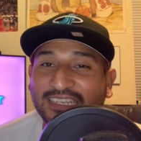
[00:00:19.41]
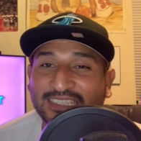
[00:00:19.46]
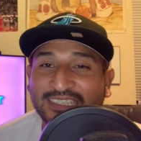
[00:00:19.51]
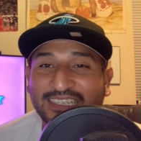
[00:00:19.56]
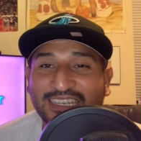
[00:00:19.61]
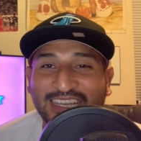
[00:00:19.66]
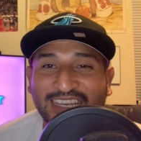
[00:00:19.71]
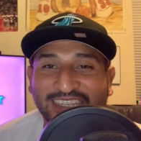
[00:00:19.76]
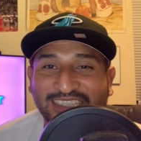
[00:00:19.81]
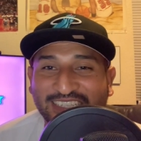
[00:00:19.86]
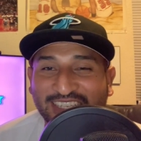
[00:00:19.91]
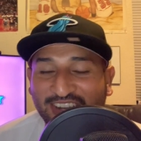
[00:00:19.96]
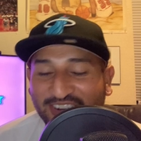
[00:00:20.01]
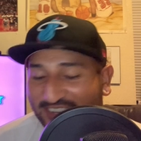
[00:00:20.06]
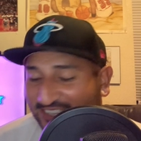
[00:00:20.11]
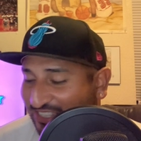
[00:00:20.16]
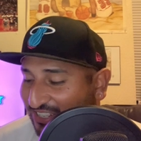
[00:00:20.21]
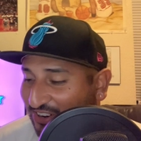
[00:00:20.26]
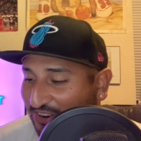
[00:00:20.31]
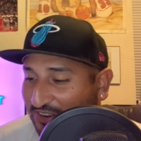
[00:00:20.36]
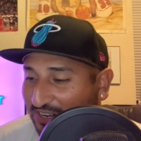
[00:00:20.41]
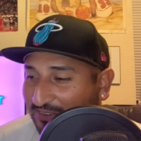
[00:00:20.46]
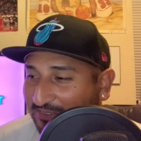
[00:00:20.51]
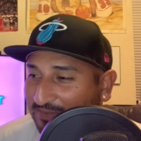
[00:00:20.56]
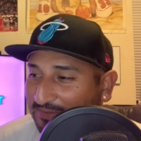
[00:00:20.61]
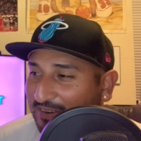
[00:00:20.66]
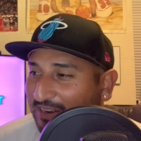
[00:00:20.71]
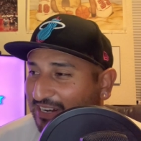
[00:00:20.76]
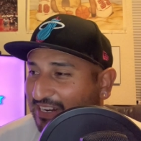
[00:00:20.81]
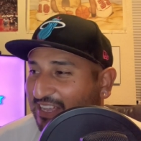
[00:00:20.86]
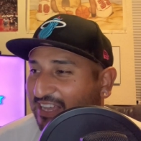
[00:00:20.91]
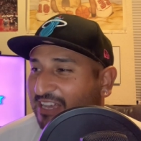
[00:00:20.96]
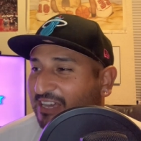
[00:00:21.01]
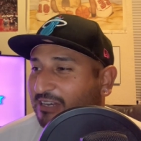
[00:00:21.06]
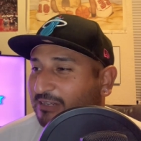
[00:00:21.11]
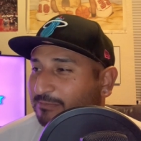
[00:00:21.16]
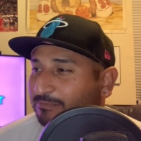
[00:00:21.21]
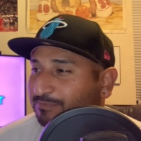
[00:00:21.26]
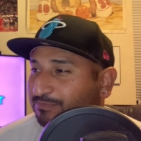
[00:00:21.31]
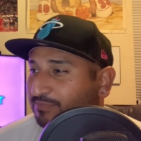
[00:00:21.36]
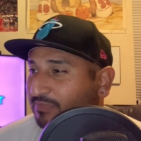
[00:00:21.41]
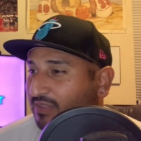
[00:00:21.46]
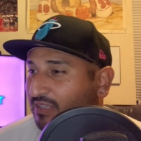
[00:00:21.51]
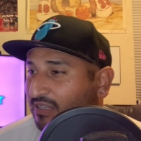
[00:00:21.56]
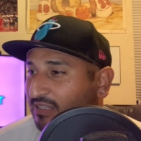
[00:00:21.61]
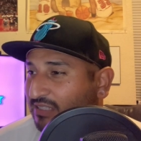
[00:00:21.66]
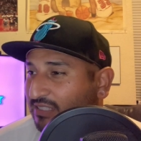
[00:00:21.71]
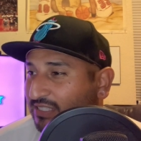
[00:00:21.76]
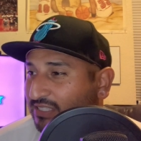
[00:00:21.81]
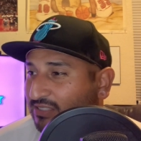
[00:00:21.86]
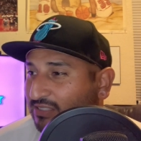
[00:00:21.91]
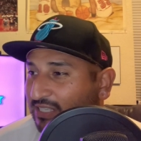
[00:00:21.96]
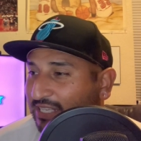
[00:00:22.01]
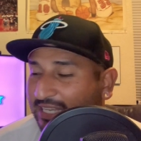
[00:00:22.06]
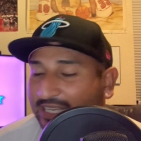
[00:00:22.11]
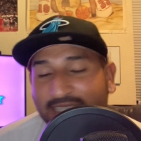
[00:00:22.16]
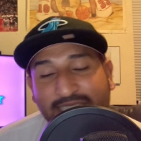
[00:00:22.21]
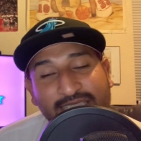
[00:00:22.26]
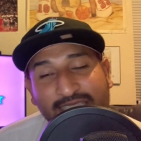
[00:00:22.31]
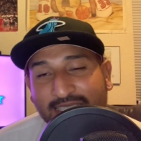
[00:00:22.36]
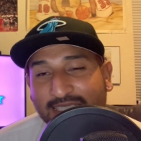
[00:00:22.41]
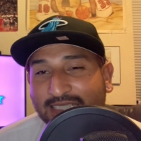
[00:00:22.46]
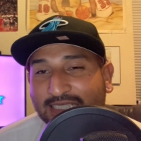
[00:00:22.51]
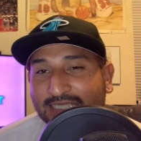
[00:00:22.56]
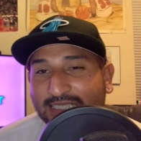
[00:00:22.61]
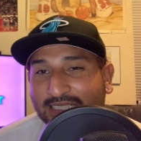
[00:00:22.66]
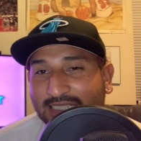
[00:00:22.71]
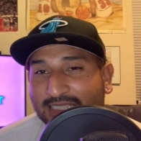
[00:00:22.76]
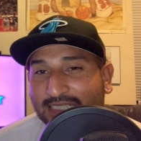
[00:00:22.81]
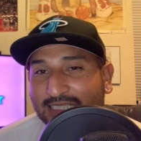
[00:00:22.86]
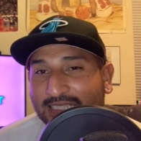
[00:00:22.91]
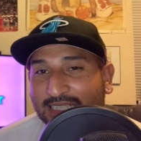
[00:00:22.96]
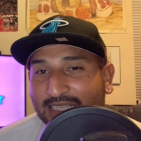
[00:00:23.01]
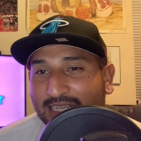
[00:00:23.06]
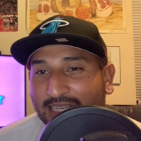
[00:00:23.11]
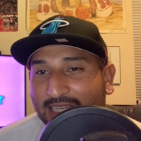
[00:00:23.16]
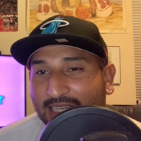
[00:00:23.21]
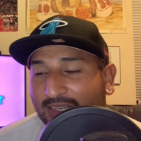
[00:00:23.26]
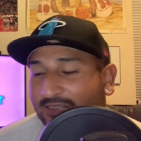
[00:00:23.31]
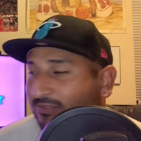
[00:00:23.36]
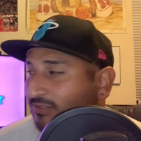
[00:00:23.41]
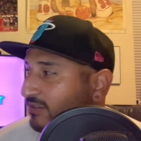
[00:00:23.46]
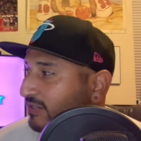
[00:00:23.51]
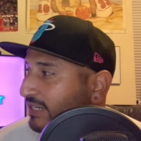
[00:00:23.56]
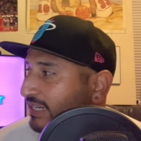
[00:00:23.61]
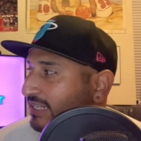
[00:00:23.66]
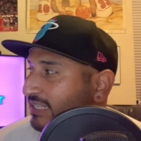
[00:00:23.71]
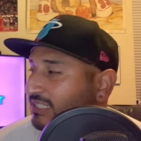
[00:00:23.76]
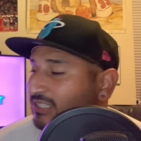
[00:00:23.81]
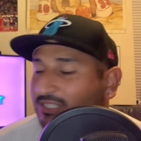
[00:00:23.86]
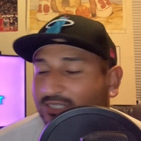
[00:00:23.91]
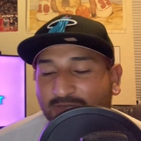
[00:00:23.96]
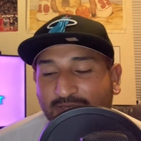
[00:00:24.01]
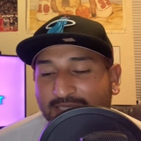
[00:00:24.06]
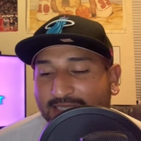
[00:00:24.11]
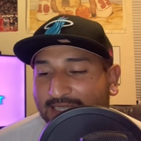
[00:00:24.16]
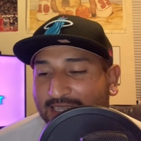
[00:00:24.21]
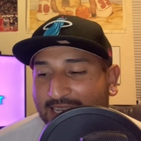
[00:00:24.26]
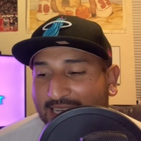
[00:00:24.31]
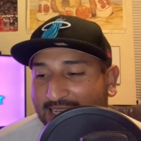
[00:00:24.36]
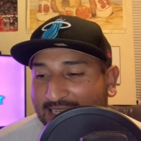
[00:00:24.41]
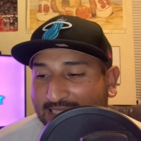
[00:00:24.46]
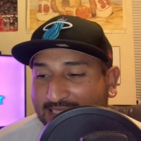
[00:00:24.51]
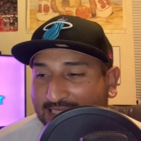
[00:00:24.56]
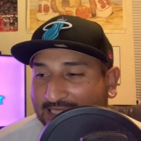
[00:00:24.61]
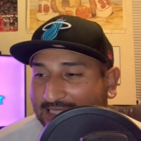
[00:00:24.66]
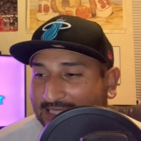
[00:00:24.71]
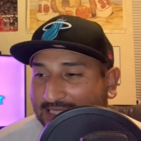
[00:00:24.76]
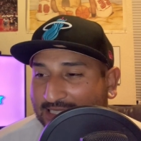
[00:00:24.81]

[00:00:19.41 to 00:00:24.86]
It's hurting me right now. A little late. We'll get into it, guys.